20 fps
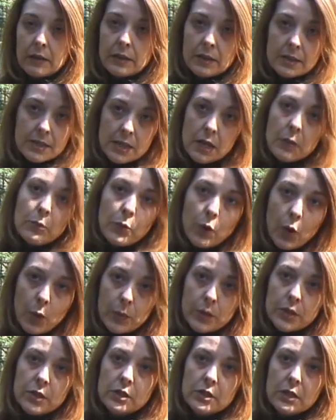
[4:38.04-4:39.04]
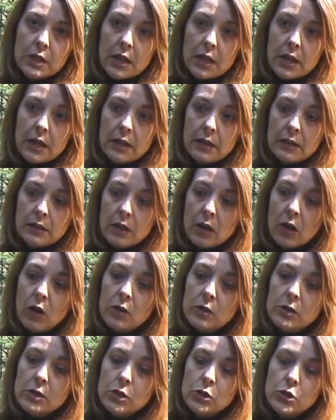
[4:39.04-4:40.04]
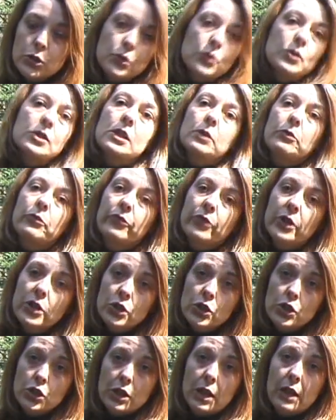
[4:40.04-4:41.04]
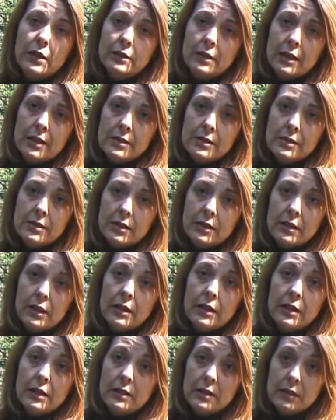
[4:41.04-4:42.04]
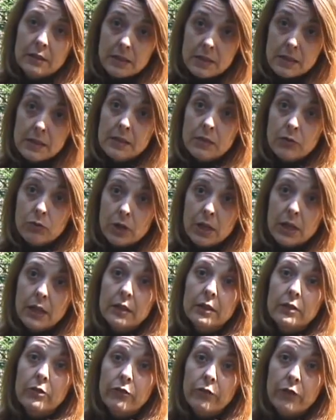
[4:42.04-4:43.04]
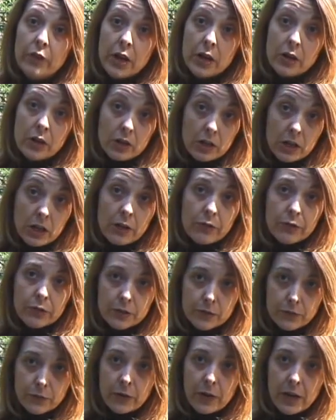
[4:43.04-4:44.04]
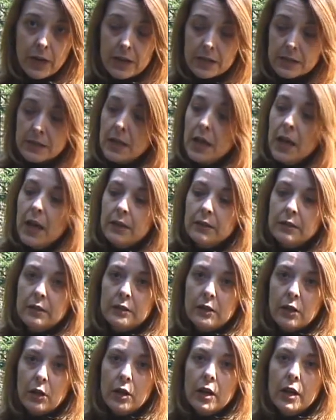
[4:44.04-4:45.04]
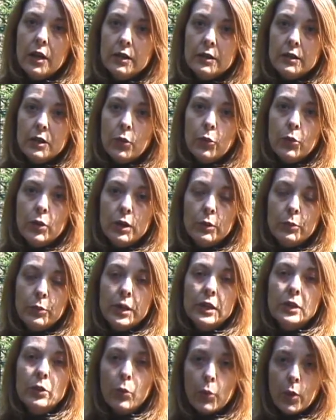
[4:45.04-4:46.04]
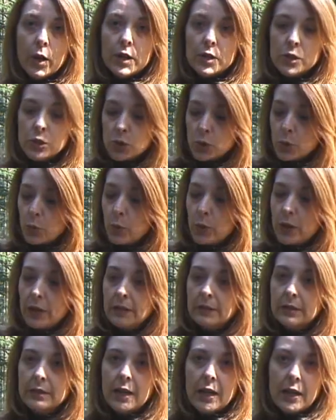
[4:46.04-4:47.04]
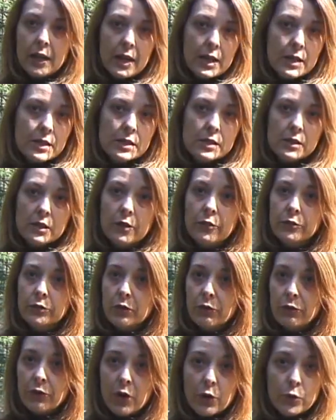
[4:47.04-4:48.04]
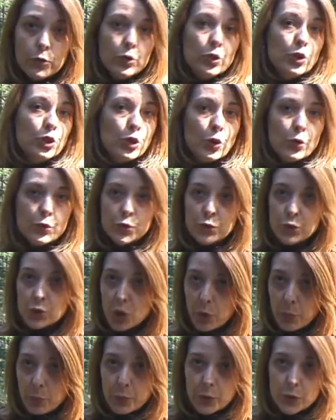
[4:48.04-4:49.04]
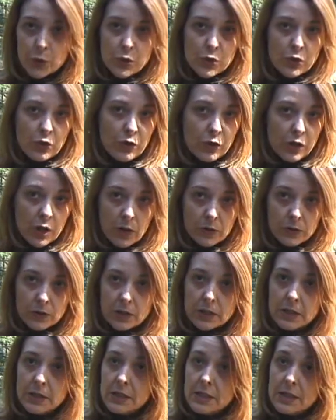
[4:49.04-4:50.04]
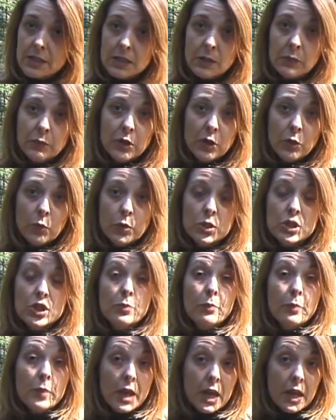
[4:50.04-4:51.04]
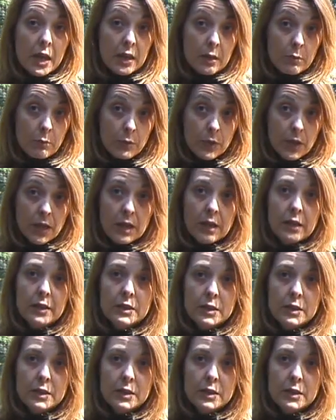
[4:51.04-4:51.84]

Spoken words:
the same moment they also do some functional testing, and it is really in the very relief phase that they will be the ones who will tell us if they found showstoppers or not. And this is something which may be